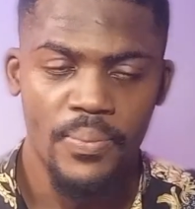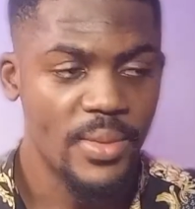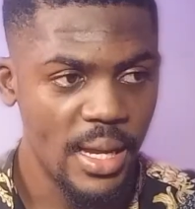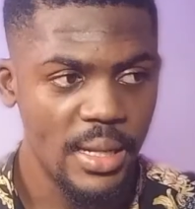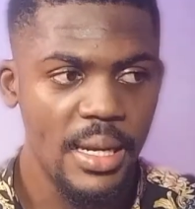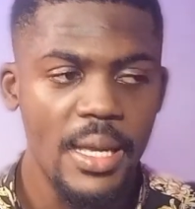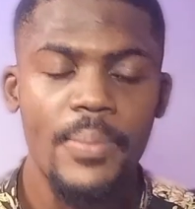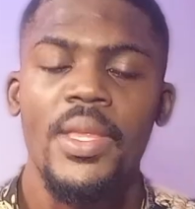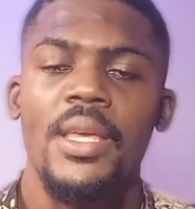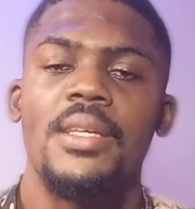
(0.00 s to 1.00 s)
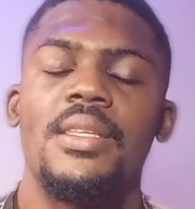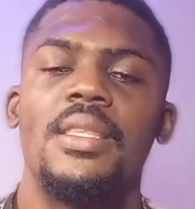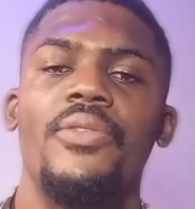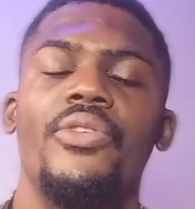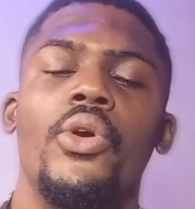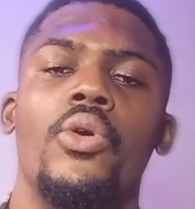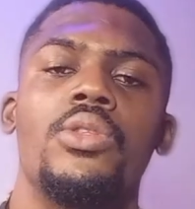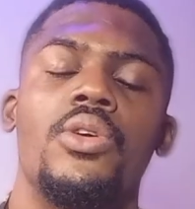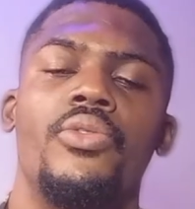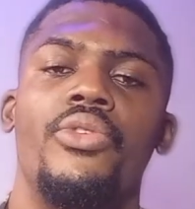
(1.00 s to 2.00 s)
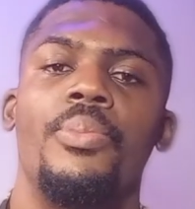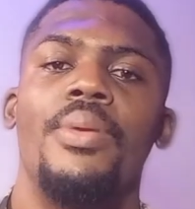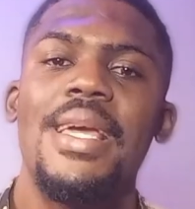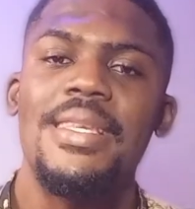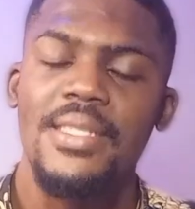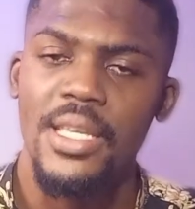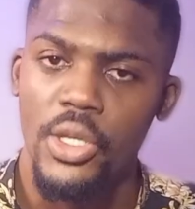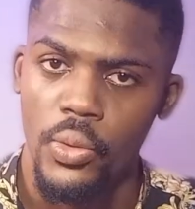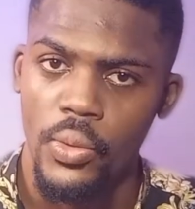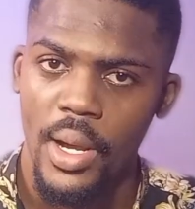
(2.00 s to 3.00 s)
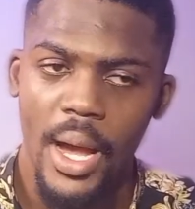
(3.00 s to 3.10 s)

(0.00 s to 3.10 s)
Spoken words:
Thirdly, is the difficulty of replacing you.